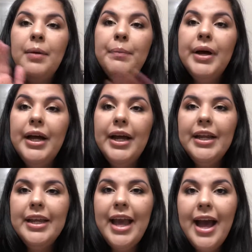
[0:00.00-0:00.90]

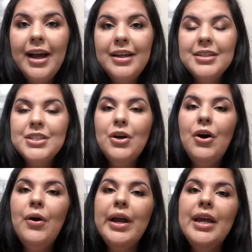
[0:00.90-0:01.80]
But yeah,
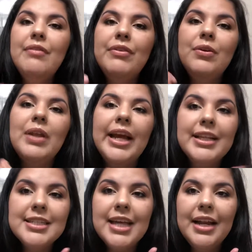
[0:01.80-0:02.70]
so if you like
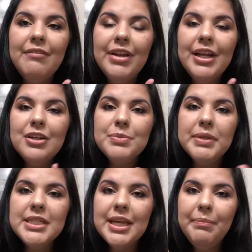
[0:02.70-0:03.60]
these kind of videos,
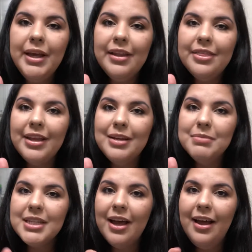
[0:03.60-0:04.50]
please give me a
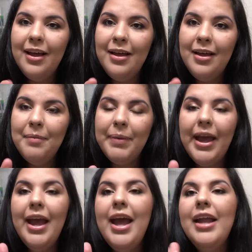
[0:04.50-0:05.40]
thumbs up,
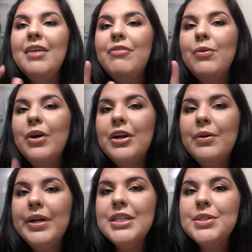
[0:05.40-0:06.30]
and if you aren't
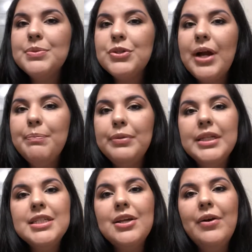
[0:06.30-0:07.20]
already subscribed,
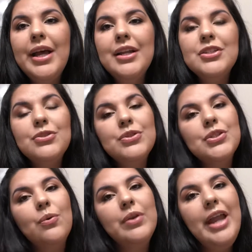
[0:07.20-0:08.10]
please go ahead and do
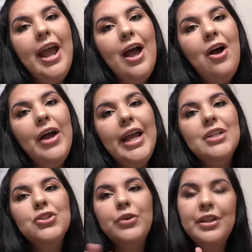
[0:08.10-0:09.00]
so now
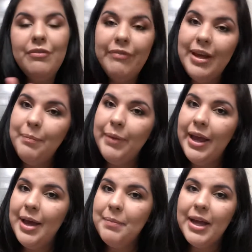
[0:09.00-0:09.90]
and join the fam
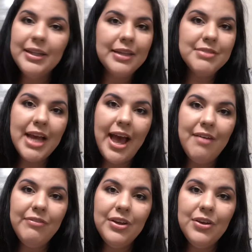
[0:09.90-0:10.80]
bam. I'd love to
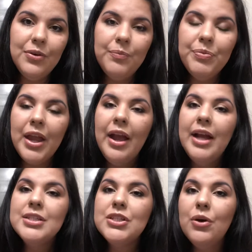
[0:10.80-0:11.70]
have you.
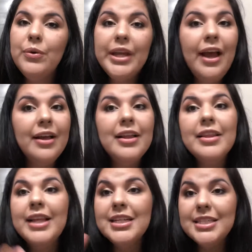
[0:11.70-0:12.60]
So yeah,
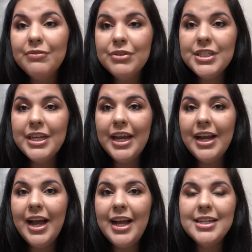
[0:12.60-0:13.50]
that's it for today,
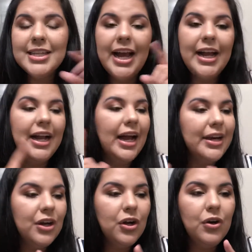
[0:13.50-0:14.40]
guys. I gotta
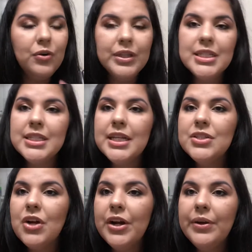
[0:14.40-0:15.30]
go. These kids
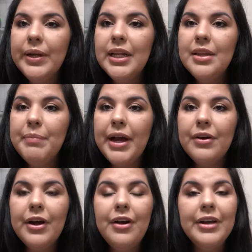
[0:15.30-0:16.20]
are arguing in the
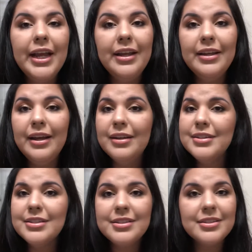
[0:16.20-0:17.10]
background, and yeah,
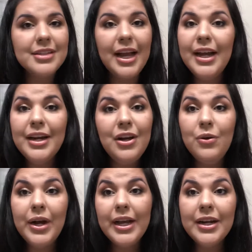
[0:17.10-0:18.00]
I gotta
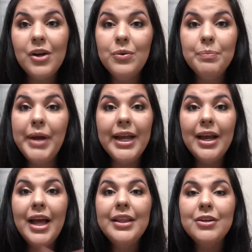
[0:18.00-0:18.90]
go. Bye.
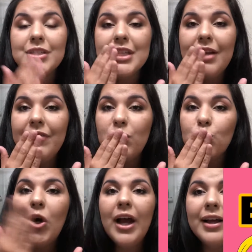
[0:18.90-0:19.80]
Adios. Love you.
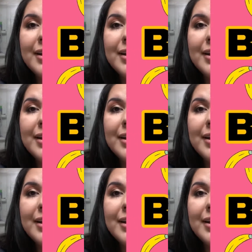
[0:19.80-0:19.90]
Mwah.